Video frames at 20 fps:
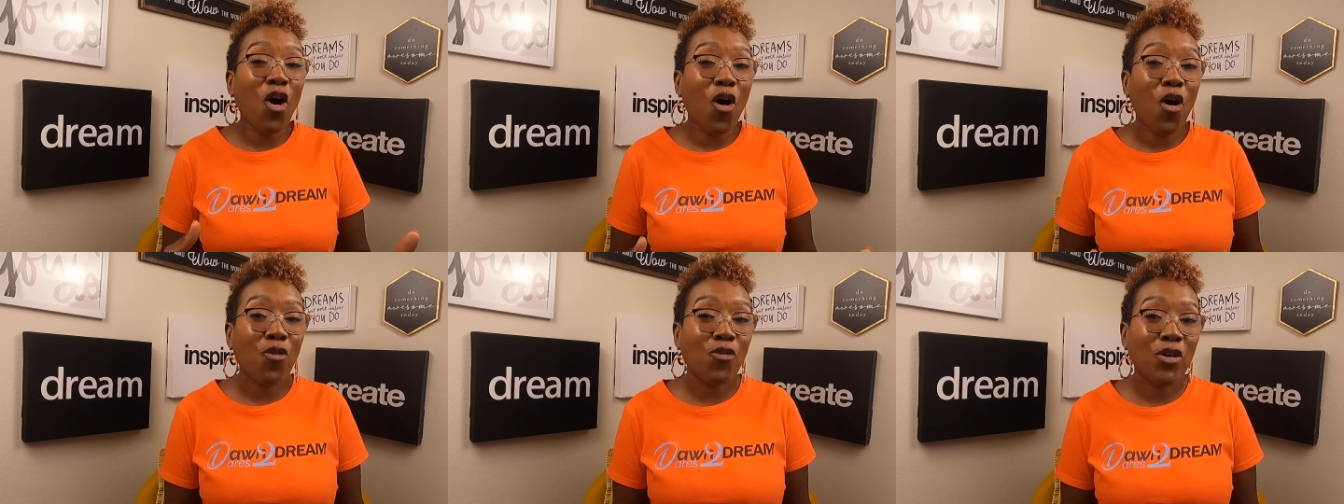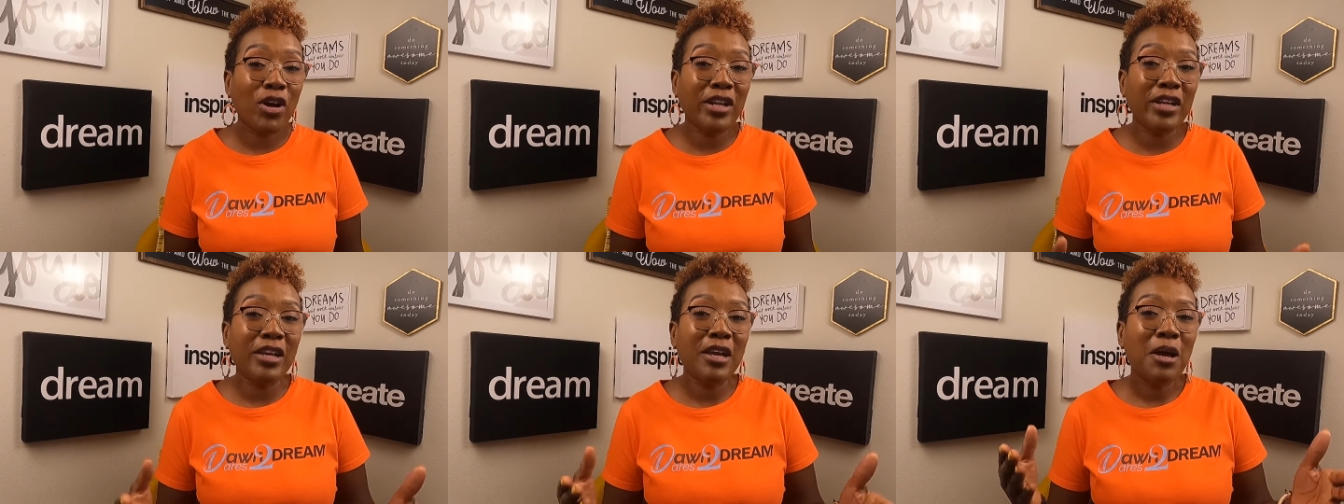
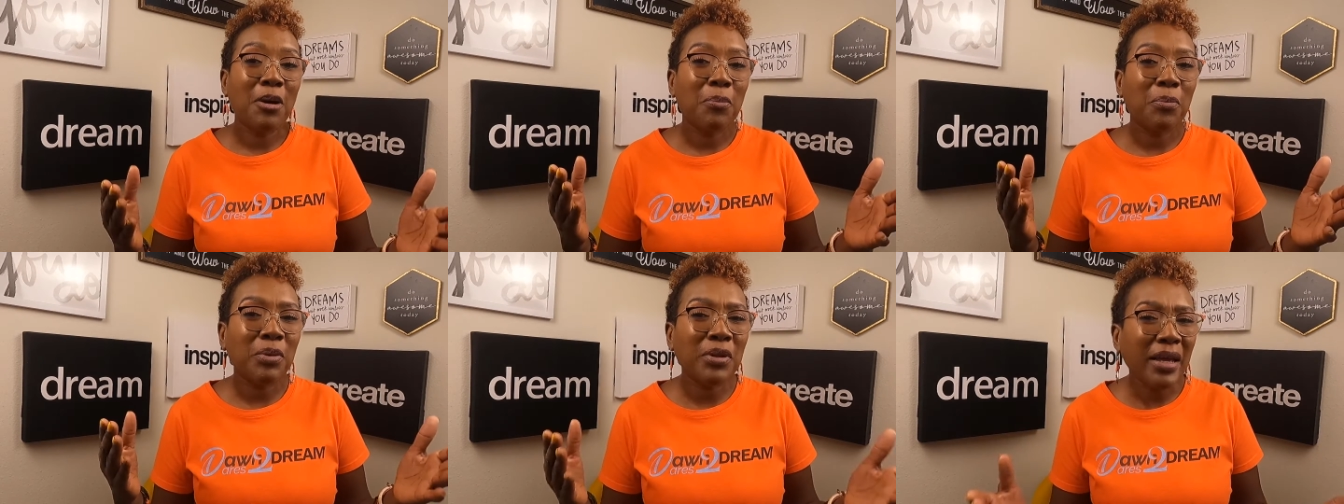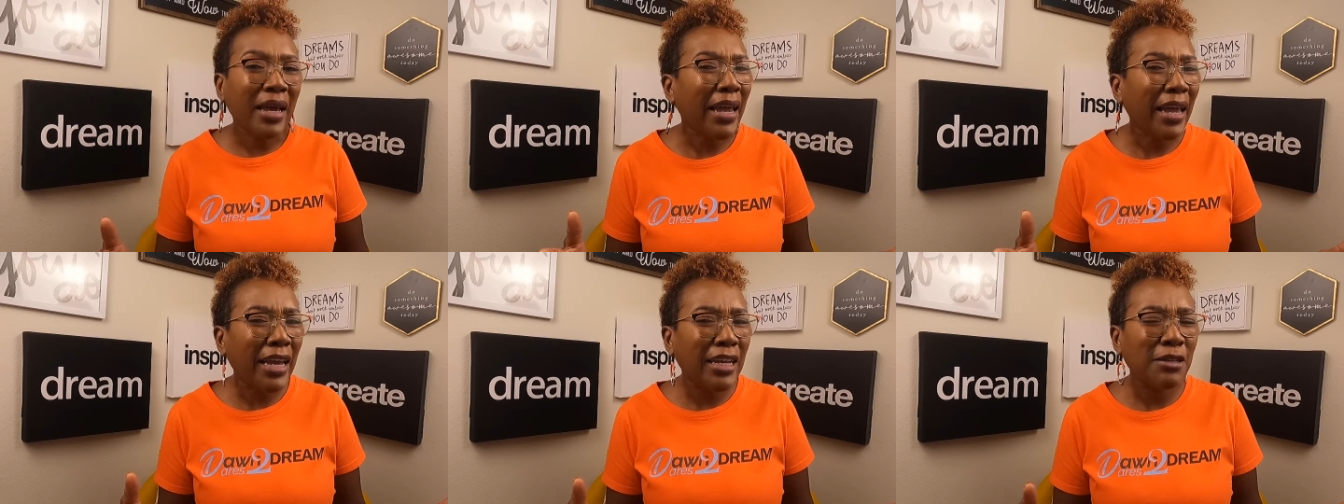already
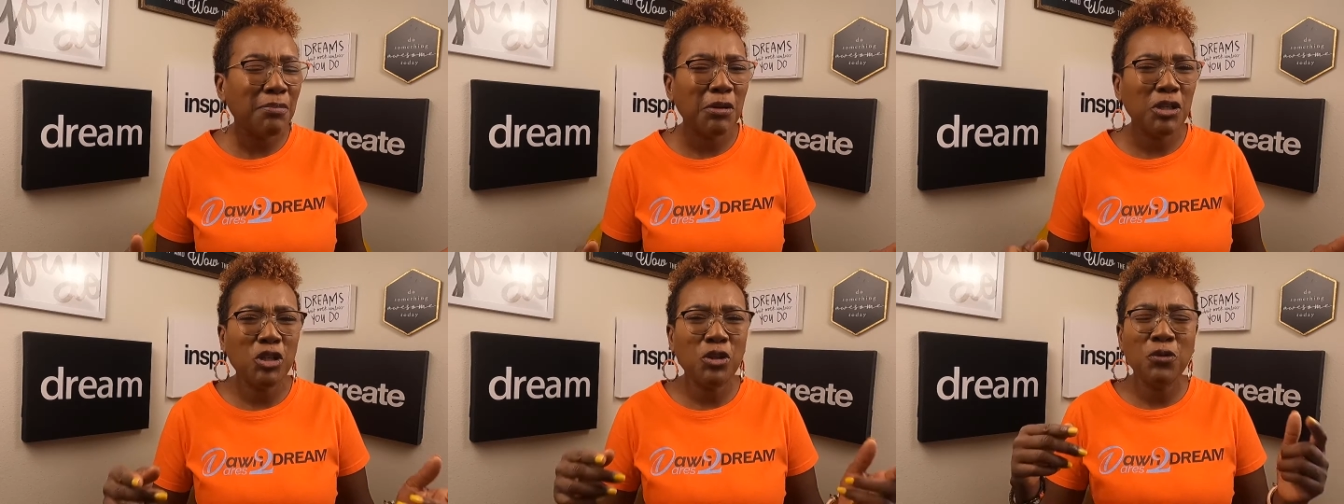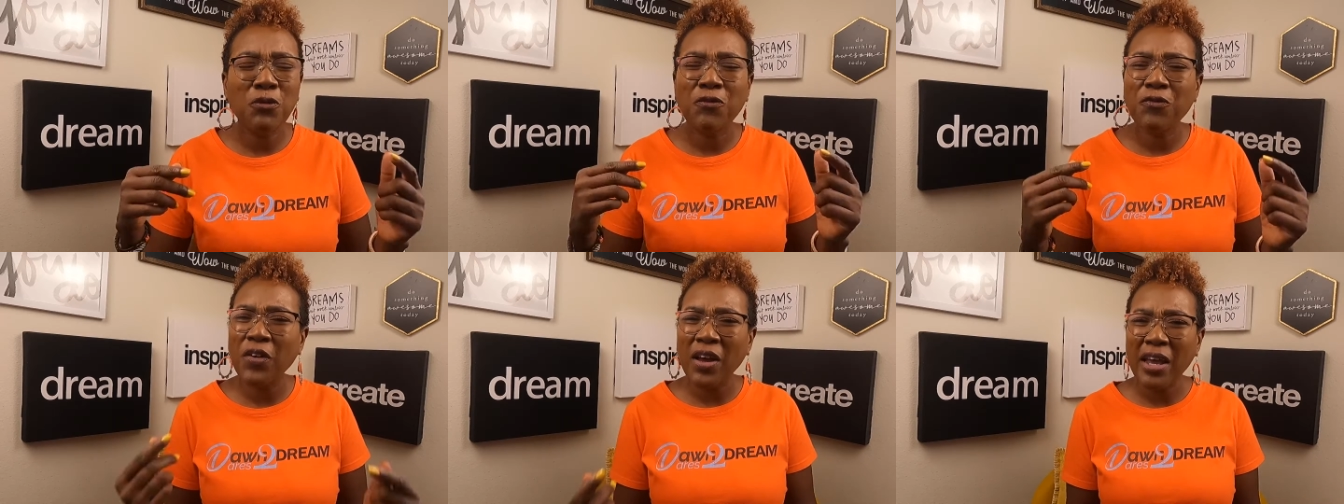planned, but
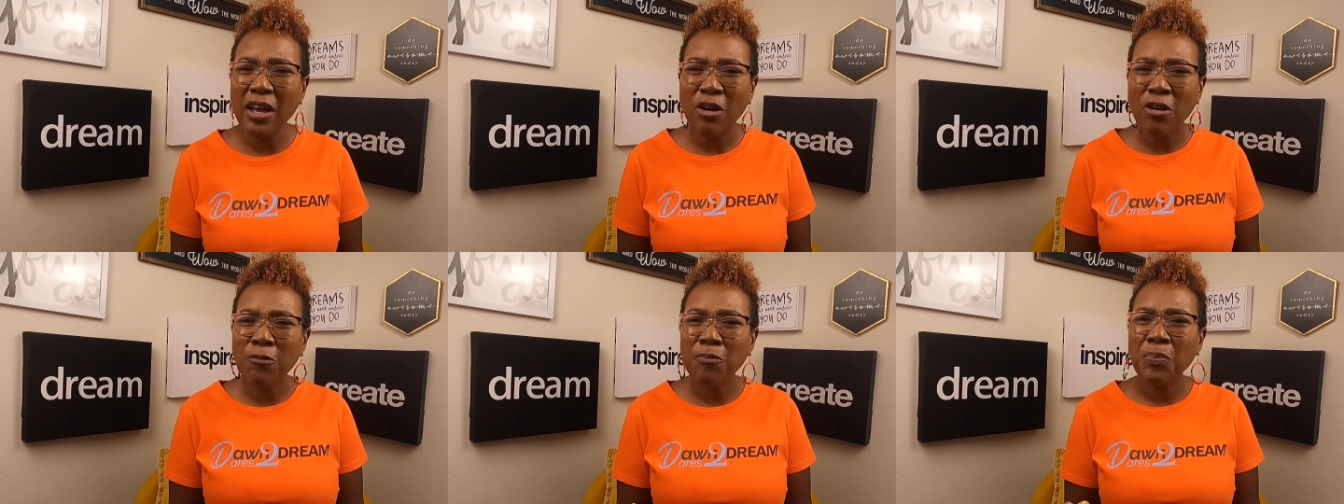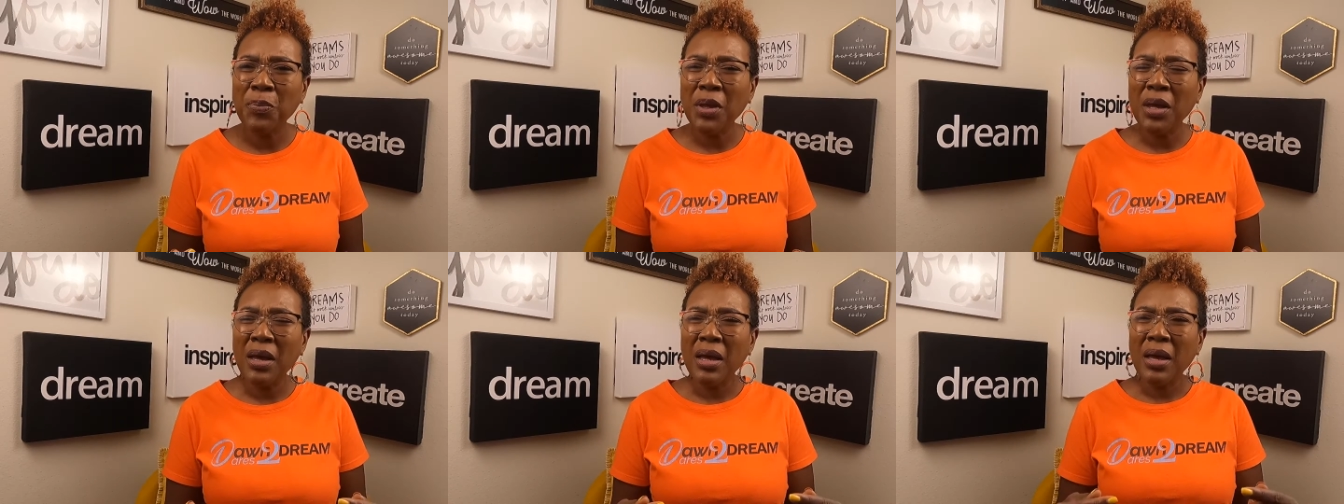you found